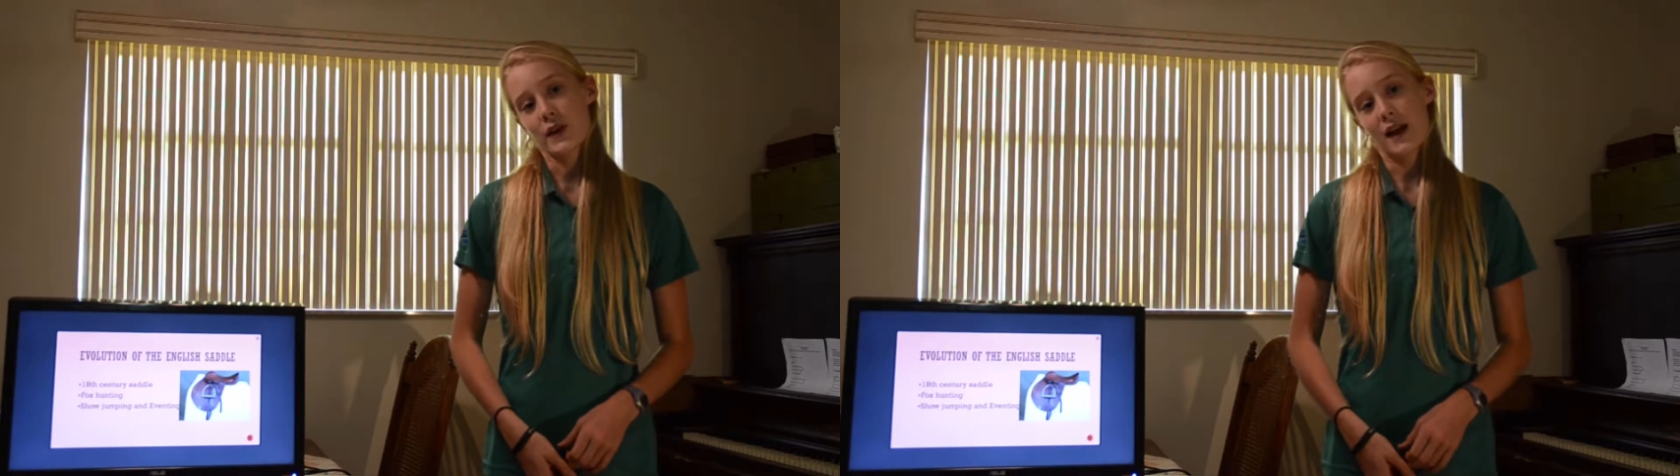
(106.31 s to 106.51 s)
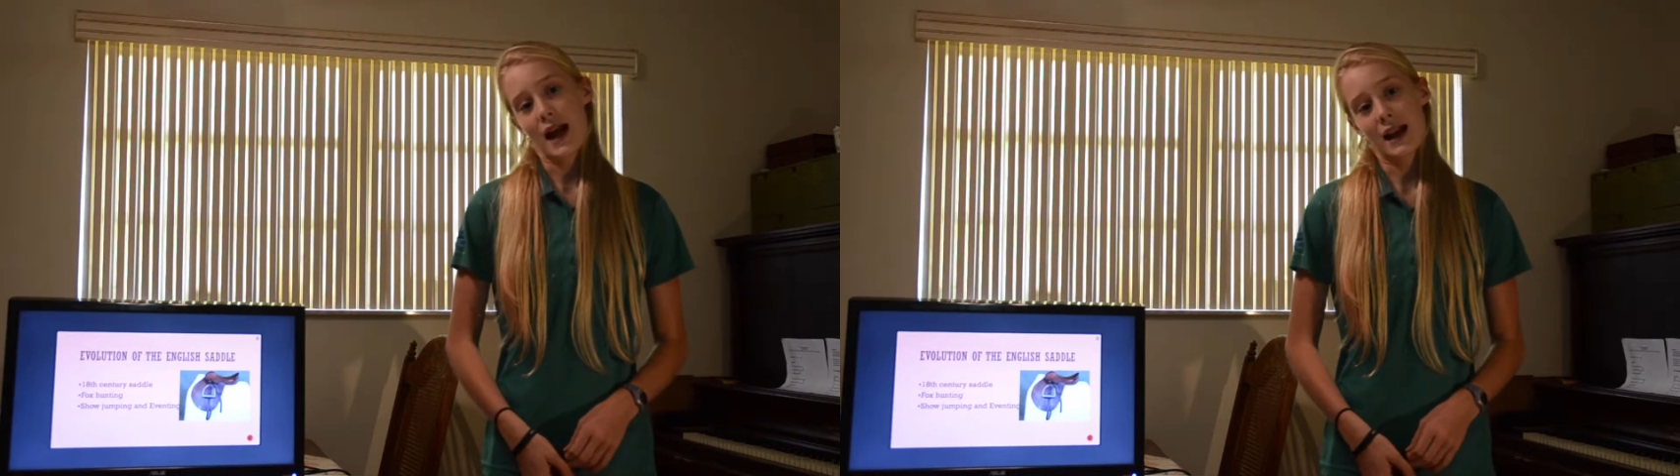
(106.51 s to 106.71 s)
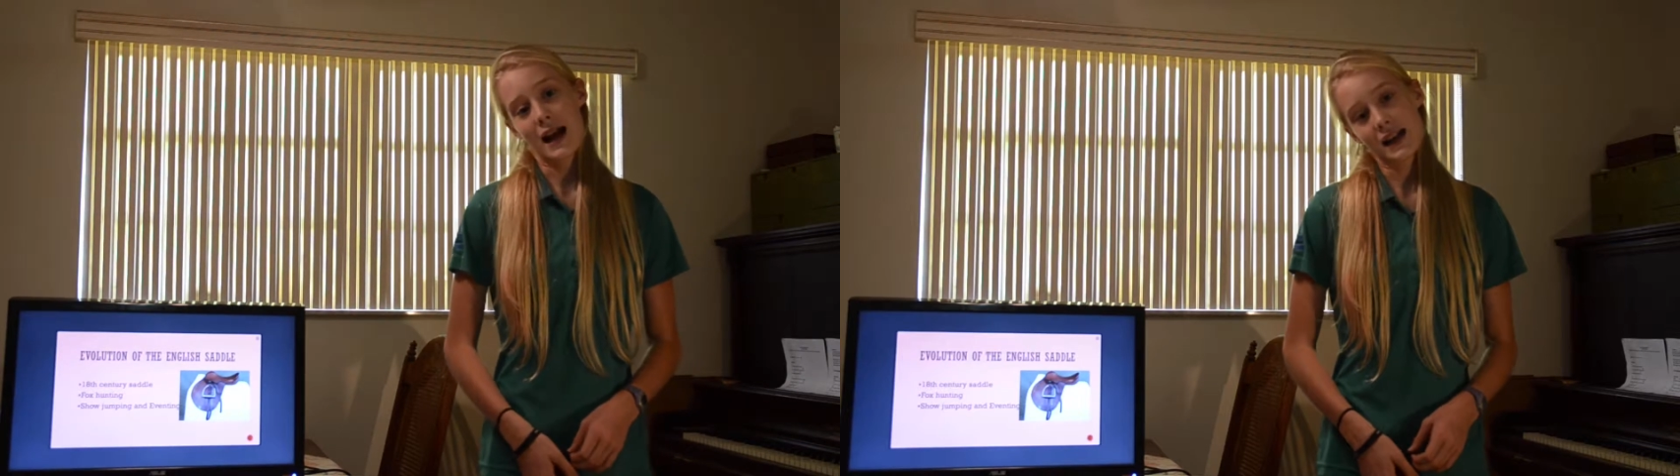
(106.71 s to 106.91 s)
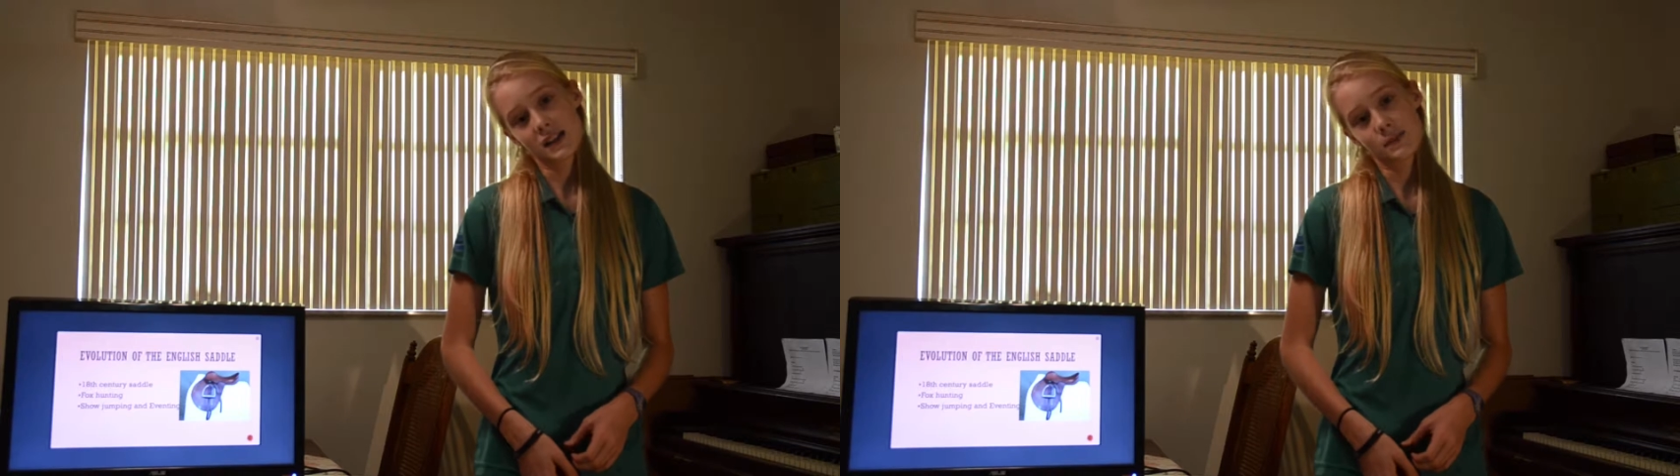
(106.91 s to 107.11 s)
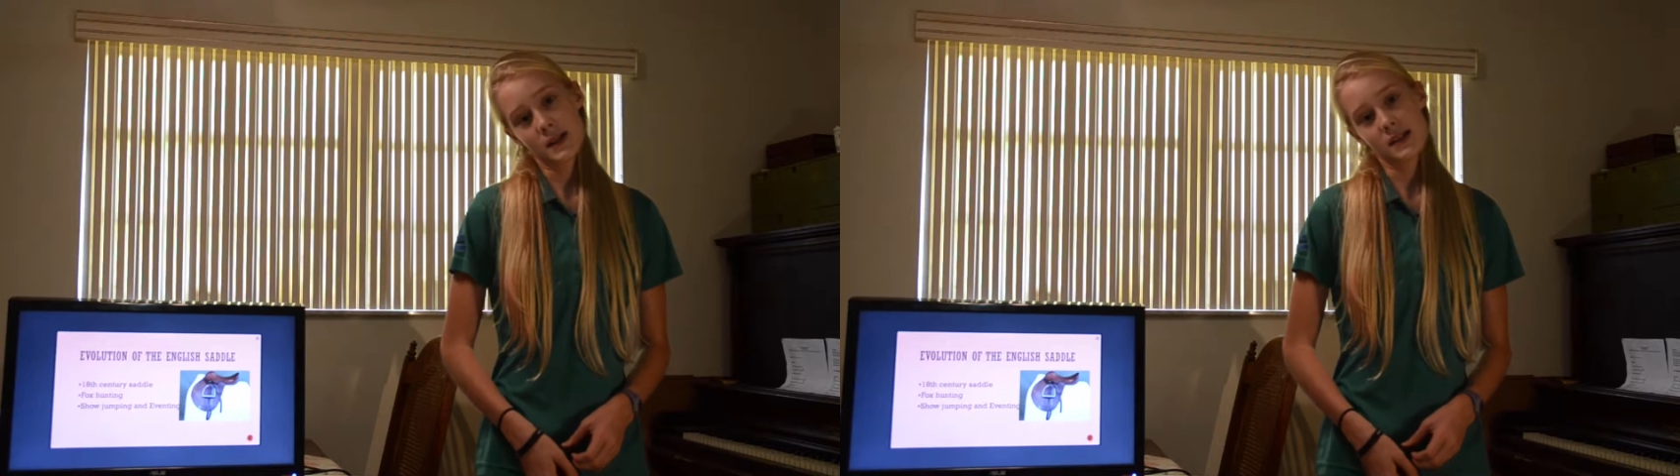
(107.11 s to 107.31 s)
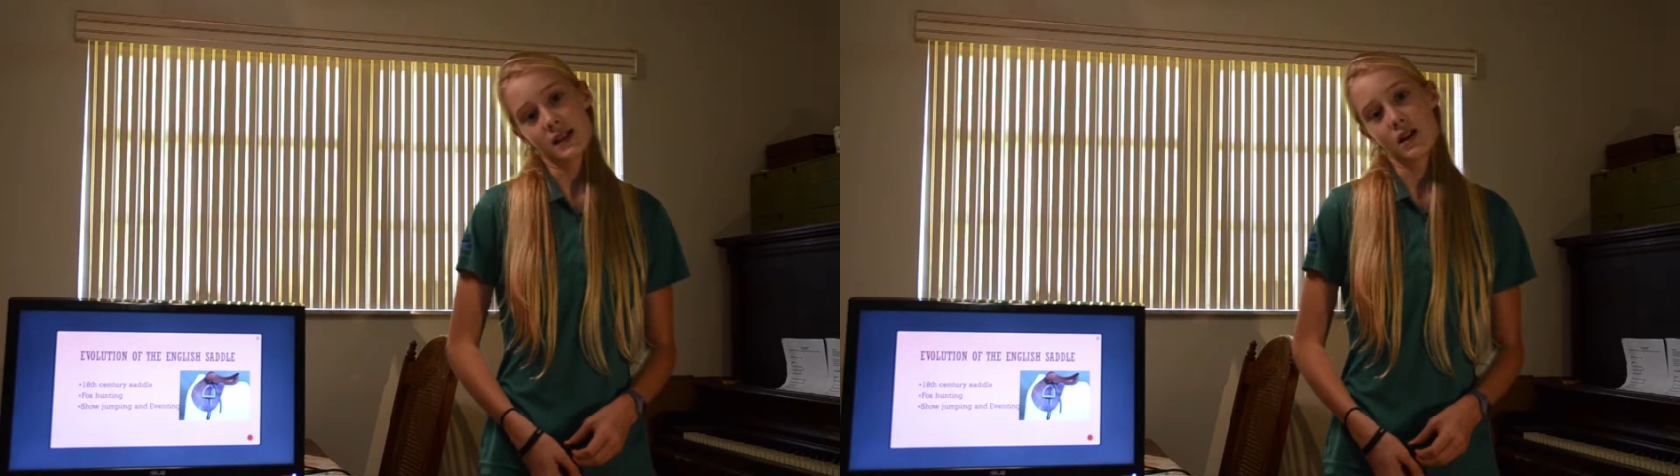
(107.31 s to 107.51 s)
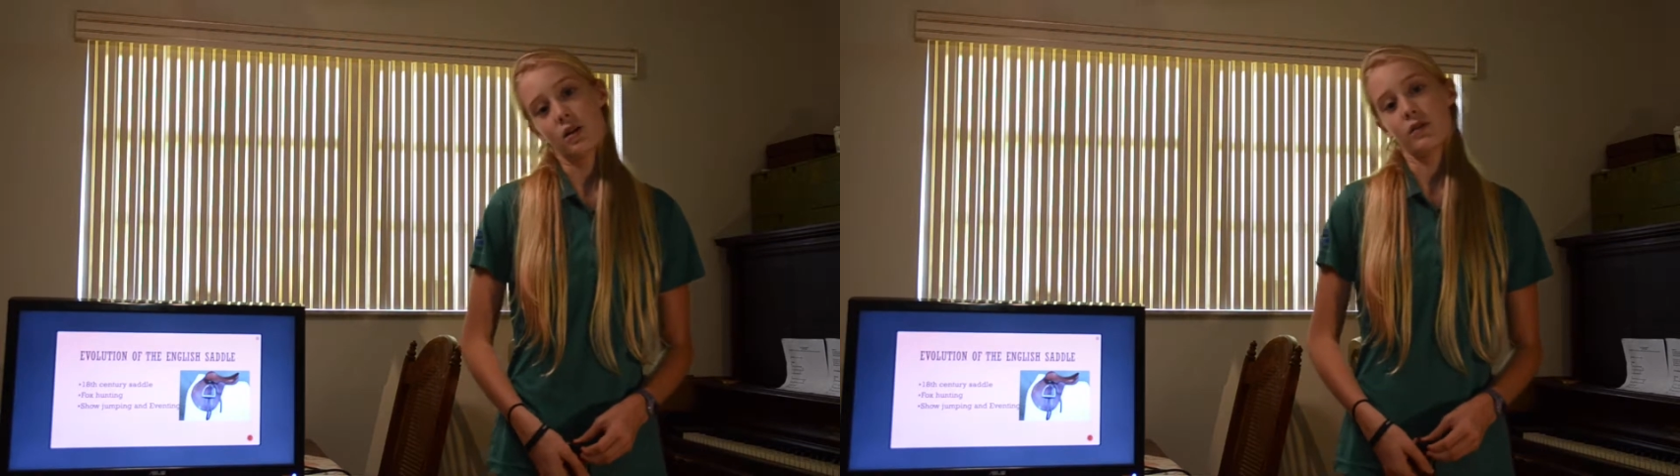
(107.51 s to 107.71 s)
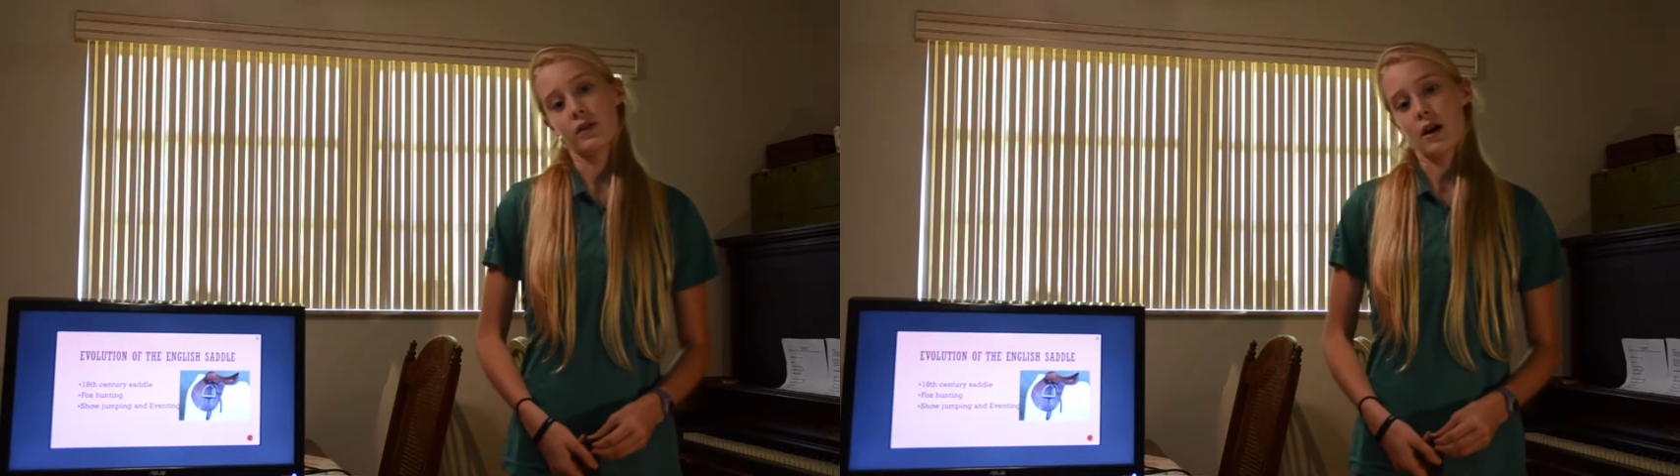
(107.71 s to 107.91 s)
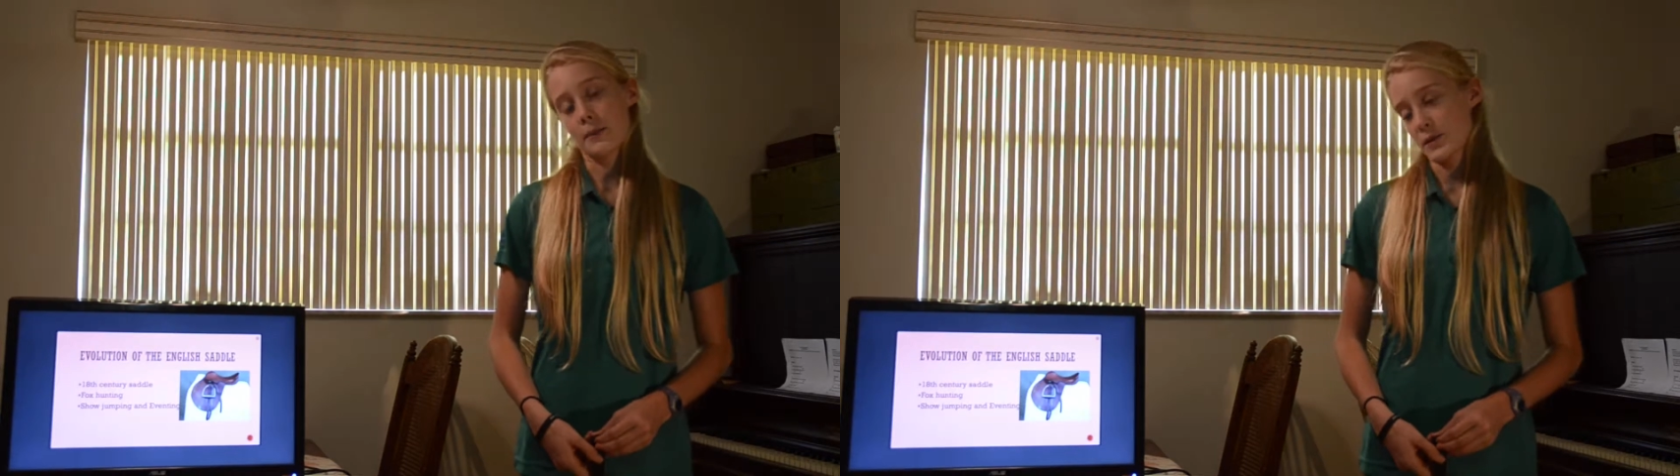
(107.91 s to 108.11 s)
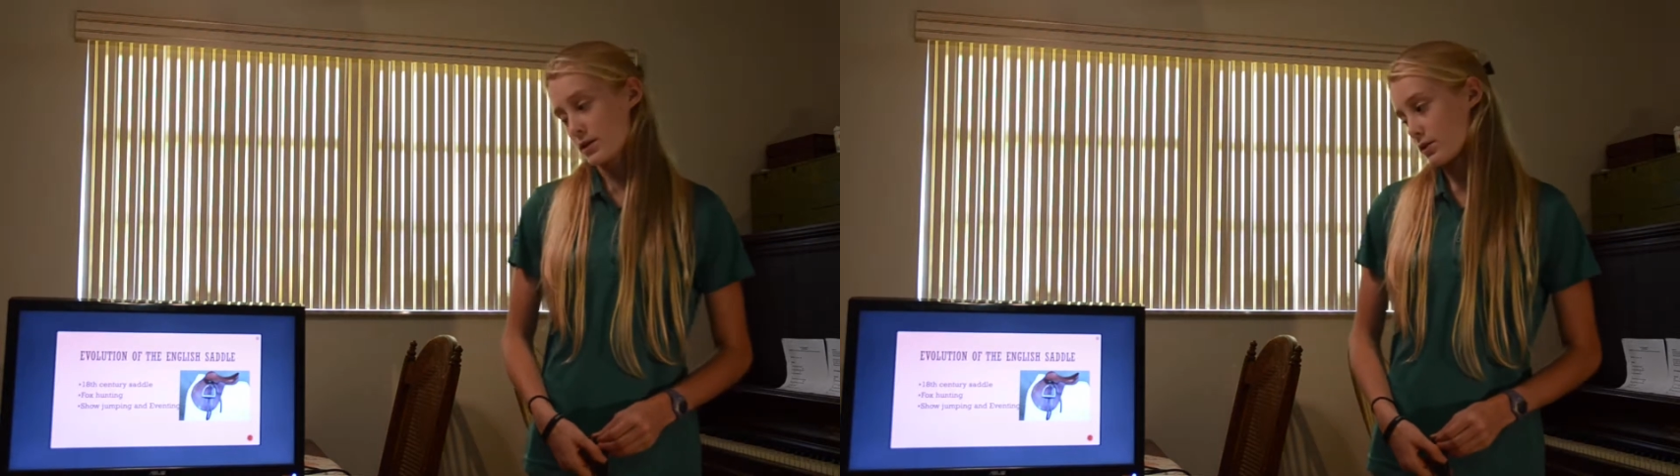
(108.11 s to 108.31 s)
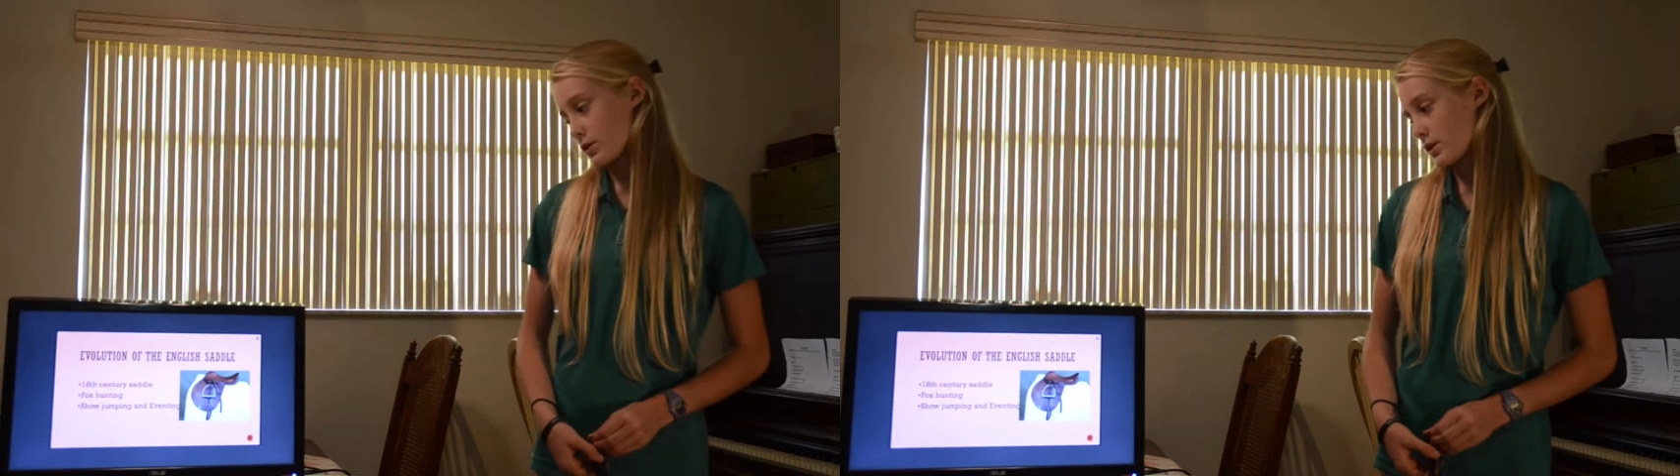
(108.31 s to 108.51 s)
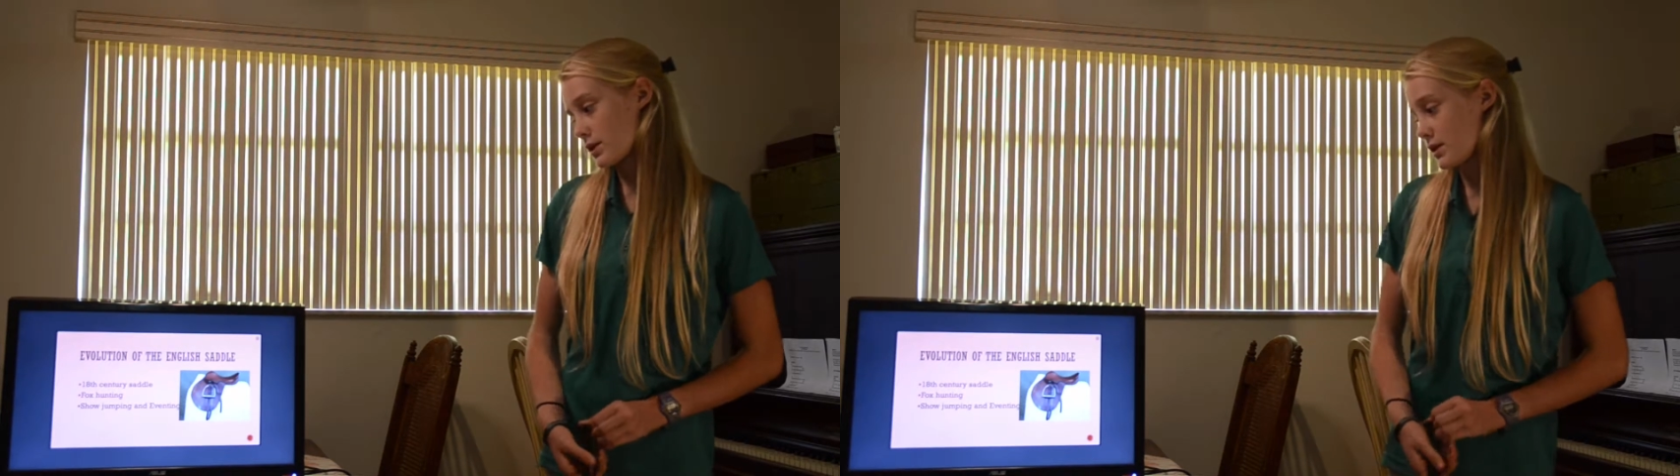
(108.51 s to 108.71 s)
at high speeds and over obstacles.